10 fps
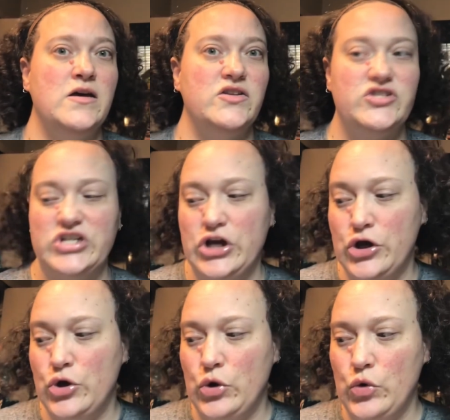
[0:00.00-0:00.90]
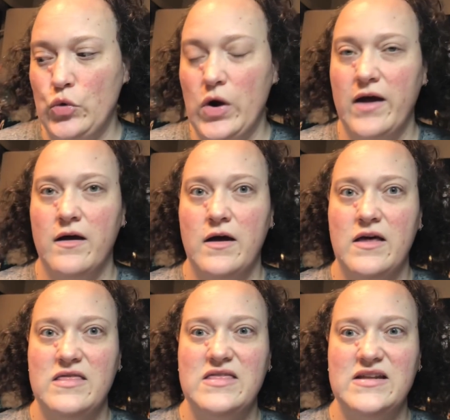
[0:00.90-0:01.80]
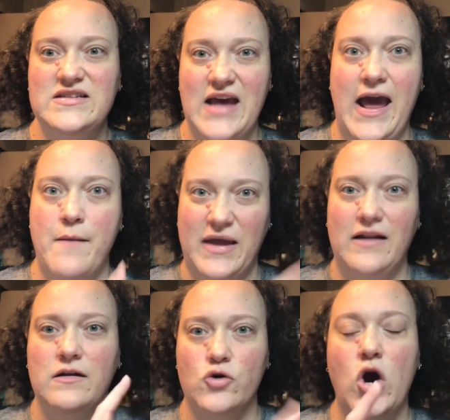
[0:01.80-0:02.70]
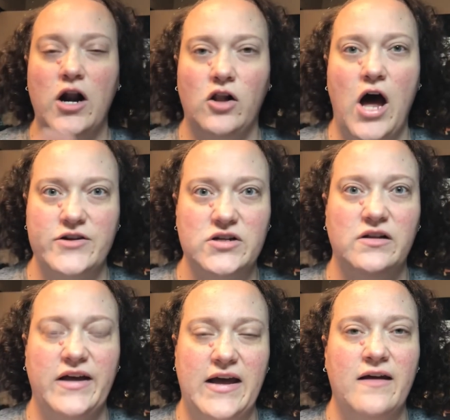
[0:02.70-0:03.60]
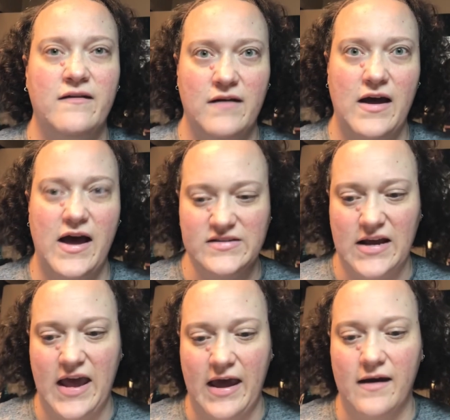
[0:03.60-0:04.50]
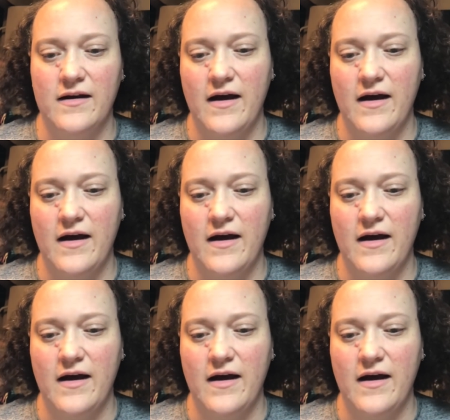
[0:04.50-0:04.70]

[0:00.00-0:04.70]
to the day, I mean chronologically as I can.